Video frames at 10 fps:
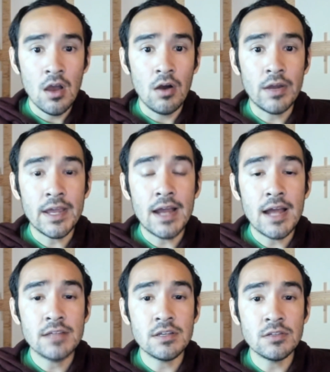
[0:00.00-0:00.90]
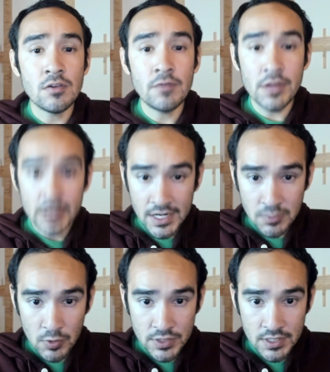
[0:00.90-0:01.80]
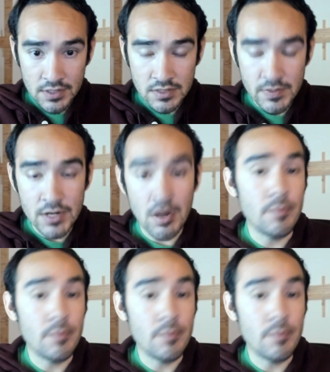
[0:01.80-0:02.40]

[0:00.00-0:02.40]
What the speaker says: Okay guys, so for the next portion of this video,